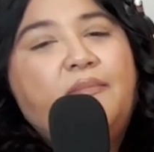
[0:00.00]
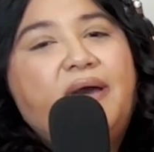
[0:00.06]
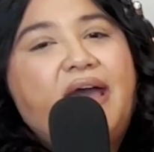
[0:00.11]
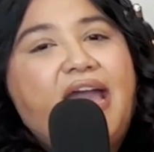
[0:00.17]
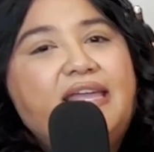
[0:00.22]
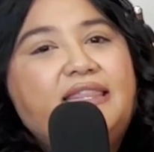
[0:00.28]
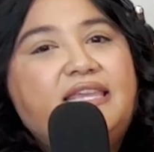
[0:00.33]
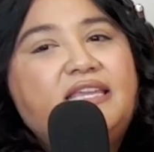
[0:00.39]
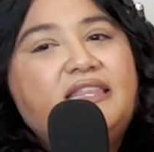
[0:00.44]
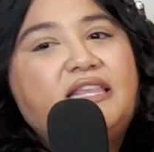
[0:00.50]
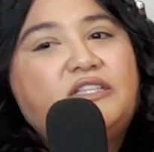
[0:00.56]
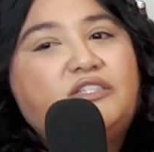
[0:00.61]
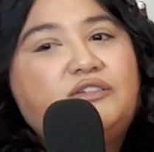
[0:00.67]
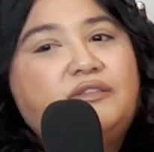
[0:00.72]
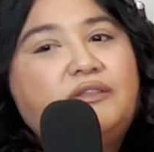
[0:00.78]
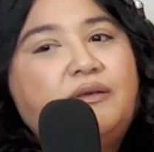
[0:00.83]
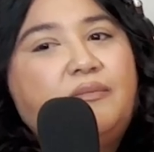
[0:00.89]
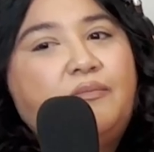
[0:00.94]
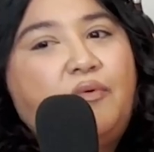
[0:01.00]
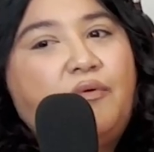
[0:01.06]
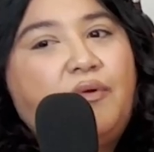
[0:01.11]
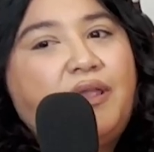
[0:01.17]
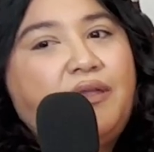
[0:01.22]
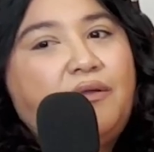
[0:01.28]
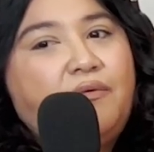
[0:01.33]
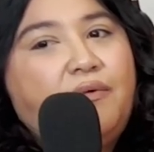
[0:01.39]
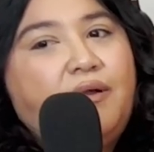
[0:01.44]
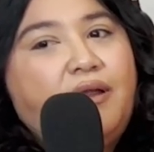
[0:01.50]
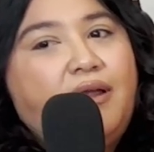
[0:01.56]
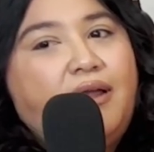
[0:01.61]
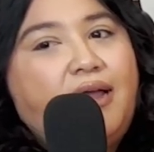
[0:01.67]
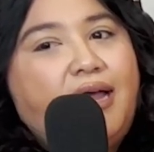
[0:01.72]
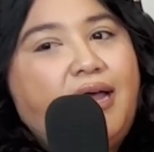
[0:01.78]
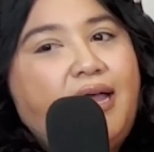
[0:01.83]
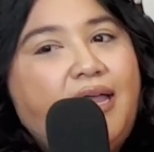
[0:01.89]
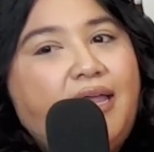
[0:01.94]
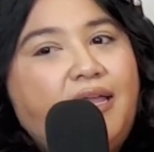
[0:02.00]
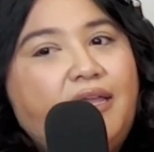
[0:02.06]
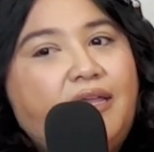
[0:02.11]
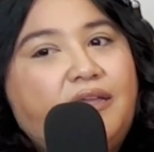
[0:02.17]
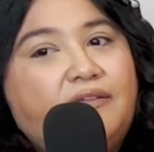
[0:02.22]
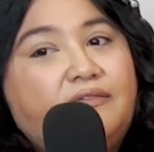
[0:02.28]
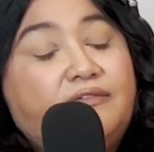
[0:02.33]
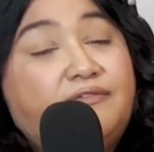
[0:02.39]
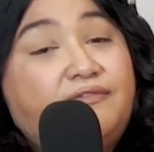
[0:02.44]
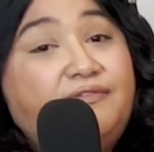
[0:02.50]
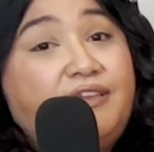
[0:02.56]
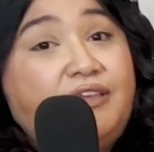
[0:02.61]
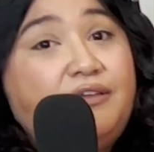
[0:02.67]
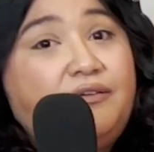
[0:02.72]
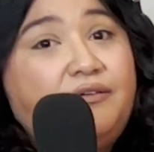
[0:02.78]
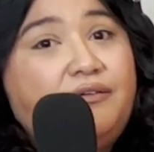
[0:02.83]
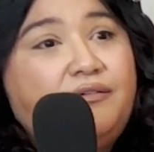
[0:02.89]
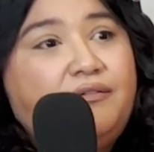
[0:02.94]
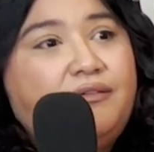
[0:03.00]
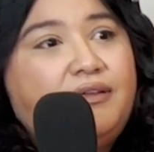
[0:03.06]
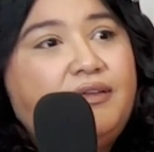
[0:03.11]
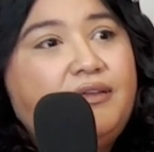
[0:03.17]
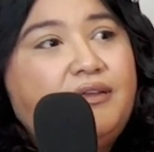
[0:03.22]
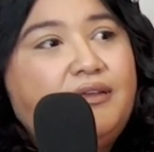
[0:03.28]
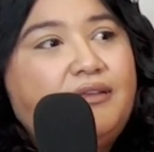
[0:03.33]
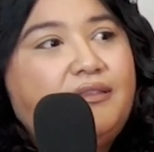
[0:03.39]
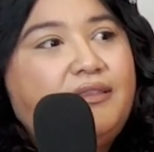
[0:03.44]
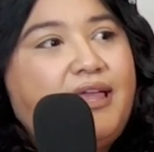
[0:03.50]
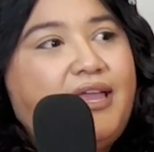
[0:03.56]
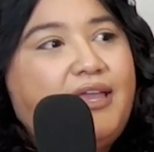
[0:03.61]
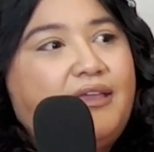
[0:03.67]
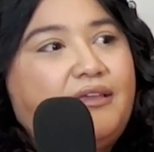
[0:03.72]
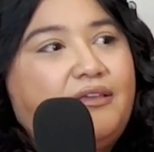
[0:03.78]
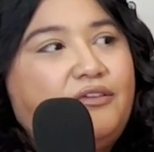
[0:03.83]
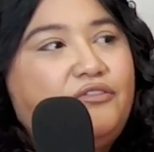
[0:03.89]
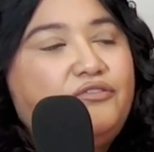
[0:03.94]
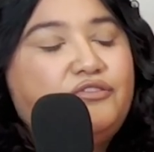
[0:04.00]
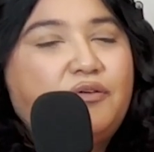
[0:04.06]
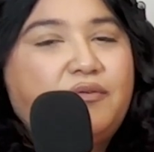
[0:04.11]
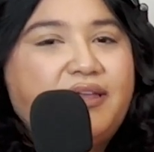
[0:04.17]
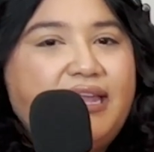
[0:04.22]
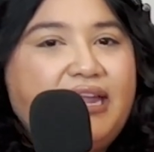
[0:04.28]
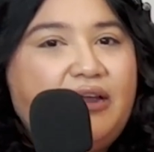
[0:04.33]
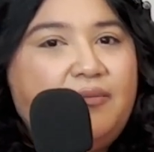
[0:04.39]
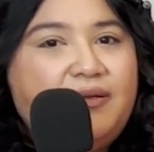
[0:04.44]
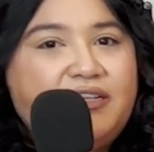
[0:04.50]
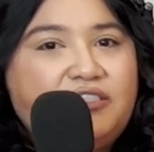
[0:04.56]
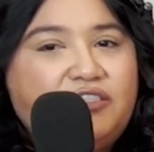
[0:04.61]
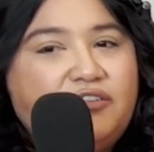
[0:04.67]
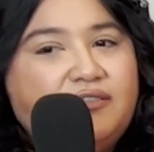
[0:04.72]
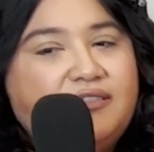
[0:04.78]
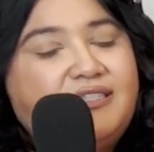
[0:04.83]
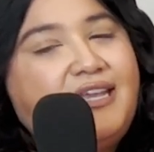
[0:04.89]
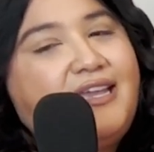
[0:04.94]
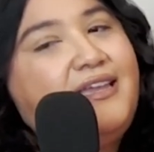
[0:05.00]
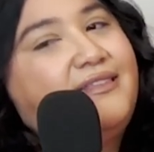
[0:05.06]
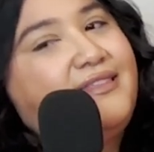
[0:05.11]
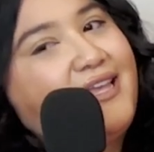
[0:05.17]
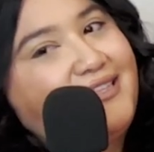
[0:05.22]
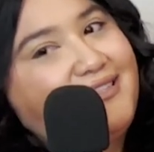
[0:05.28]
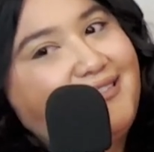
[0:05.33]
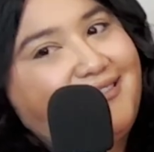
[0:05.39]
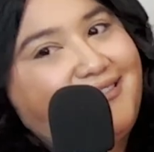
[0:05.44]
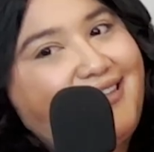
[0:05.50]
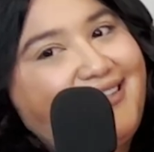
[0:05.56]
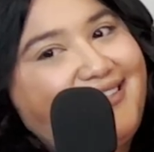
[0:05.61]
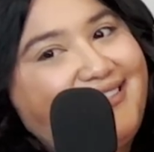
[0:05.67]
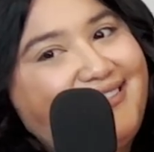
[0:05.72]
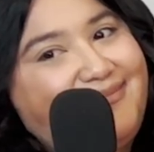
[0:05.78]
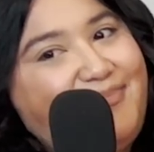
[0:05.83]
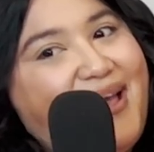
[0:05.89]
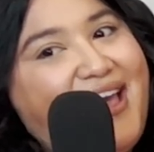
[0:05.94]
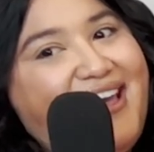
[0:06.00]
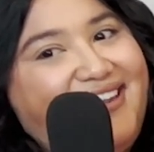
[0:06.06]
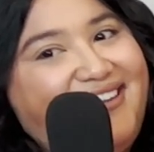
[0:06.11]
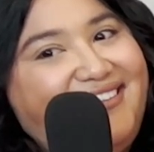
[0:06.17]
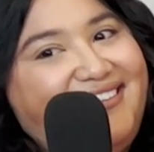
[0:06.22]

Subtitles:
But I think that to the point where I feel like you don't care because you don't say it, that's bad.